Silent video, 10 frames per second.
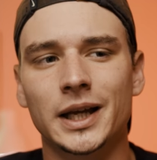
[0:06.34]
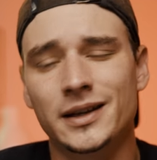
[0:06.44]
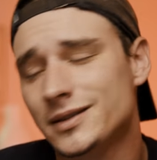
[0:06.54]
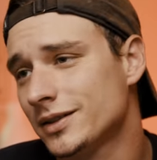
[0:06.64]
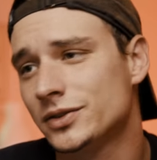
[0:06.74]
I
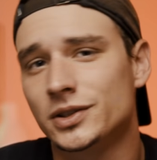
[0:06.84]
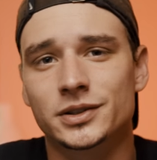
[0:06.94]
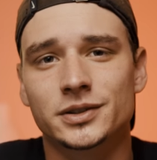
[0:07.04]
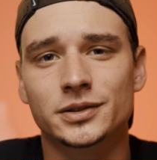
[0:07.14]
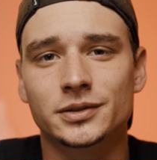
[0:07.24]
guess let's
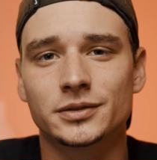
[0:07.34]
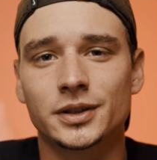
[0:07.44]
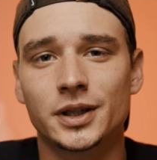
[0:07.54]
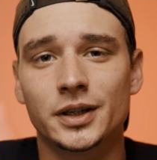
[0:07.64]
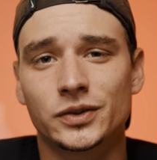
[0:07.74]
just
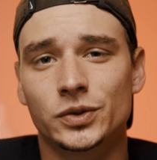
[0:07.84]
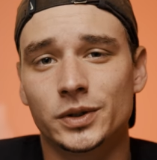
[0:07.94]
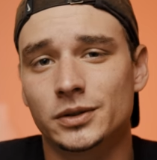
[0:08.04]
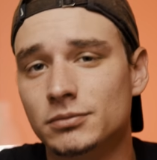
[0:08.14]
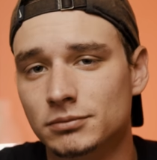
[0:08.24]
get
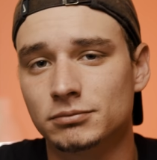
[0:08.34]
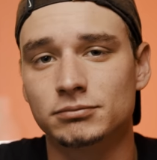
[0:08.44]
into it.